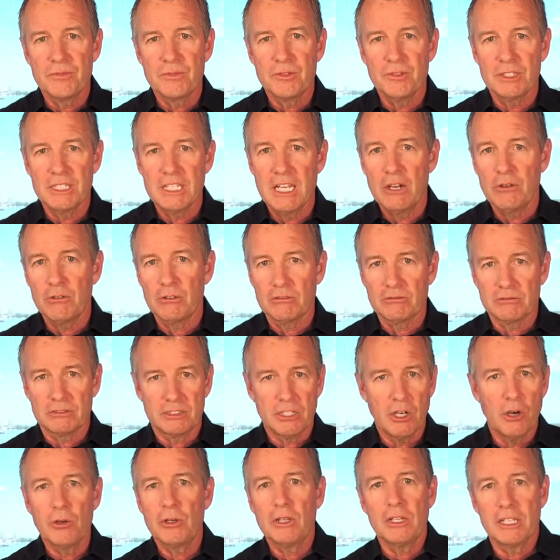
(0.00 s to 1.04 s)
Well, now we're
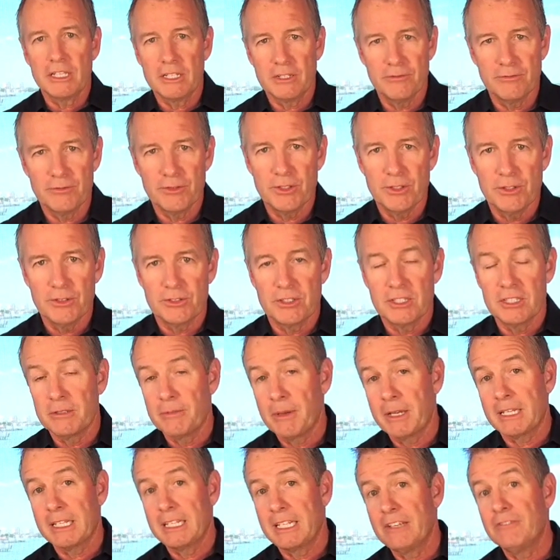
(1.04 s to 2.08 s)
totally confused. And to
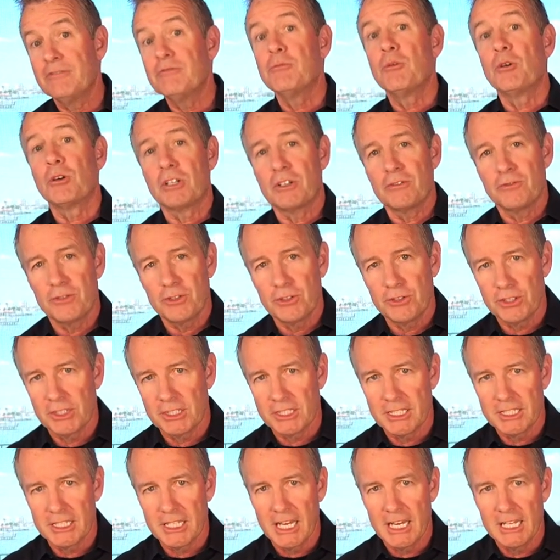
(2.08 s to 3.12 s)
make it even more confusing
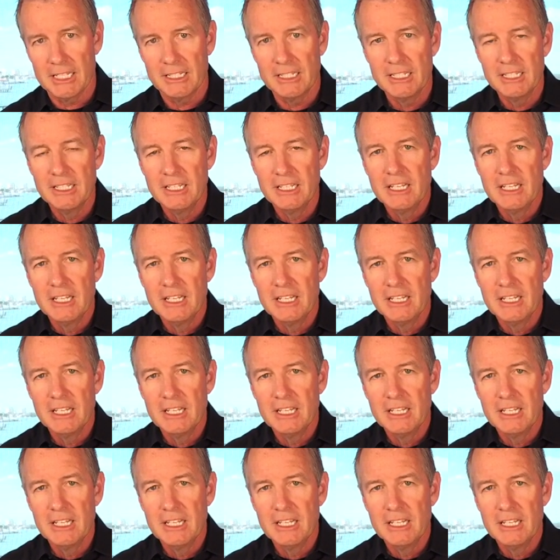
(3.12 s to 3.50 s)
than that,